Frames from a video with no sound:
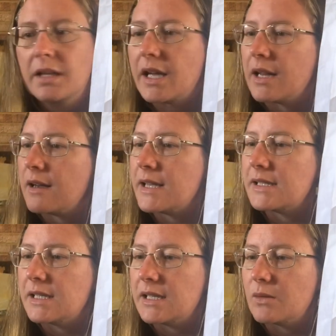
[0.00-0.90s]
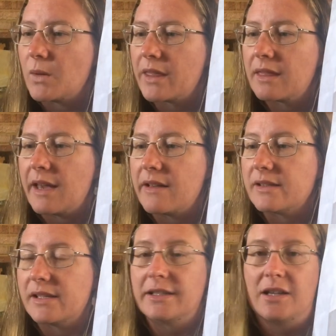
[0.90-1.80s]
And I did
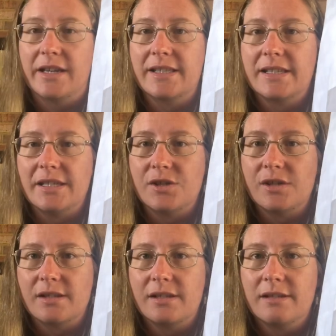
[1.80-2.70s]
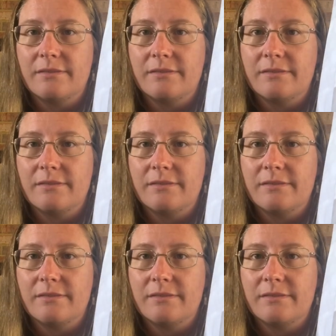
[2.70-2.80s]
1009 stitches.